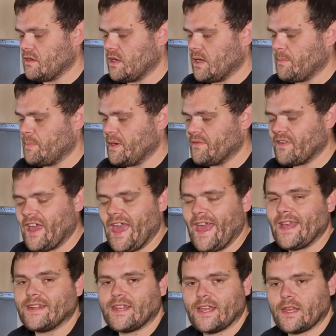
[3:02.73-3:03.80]
a bit of a
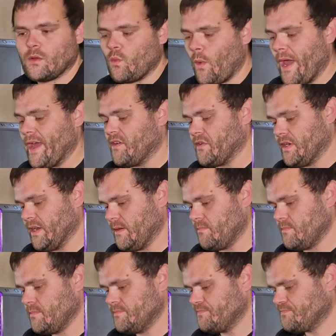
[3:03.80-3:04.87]
headache wearing
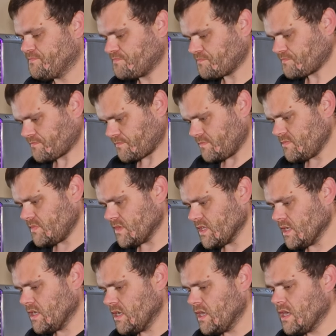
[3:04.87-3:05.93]
them.
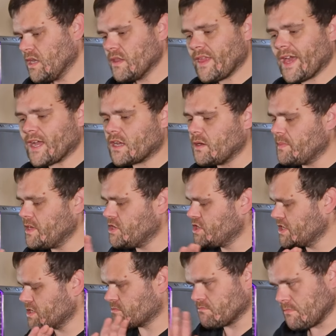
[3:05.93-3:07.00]
That could be
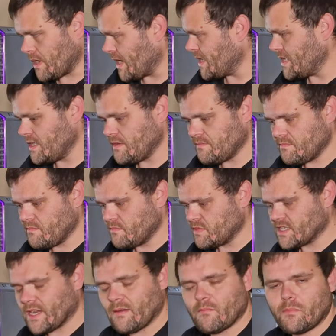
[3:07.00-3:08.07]
just my
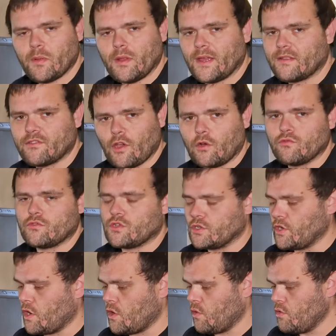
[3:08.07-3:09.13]
sample, I don't
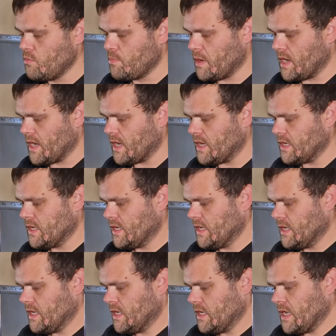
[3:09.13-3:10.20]
know. But
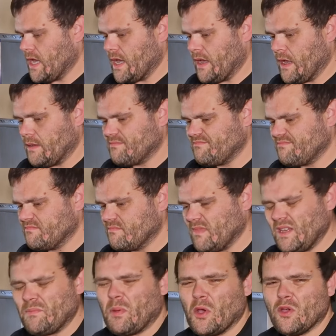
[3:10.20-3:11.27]

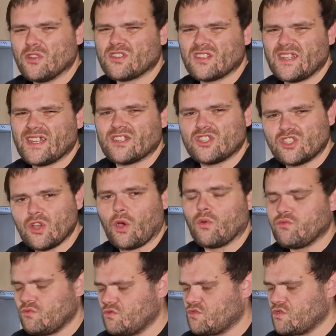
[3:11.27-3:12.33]
me personally, I
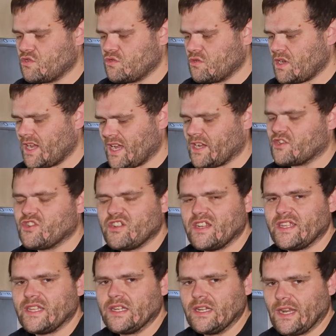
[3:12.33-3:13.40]
don't
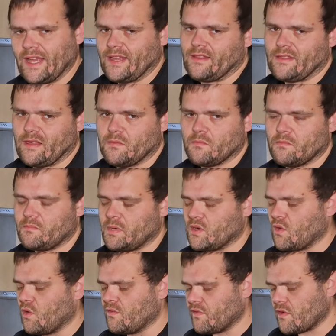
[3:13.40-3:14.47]
actually like them. But
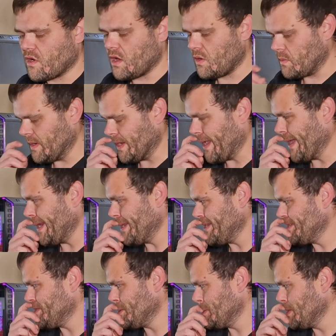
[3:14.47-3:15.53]
overall, we'll get
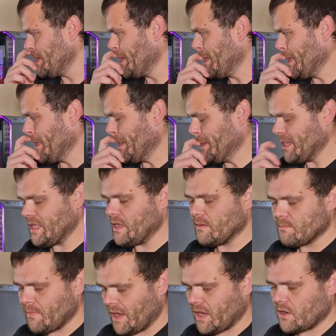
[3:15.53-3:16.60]
into the
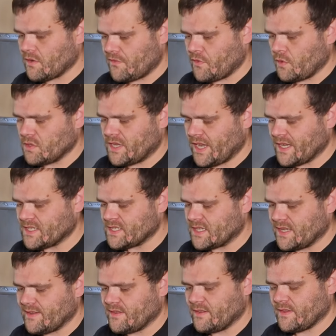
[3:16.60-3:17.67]
microphone
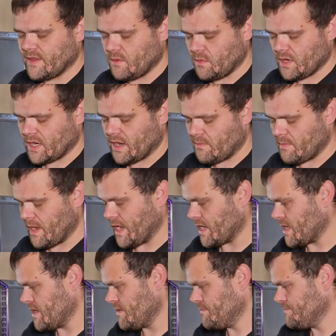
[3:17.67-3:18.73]
testing and then we'll come back.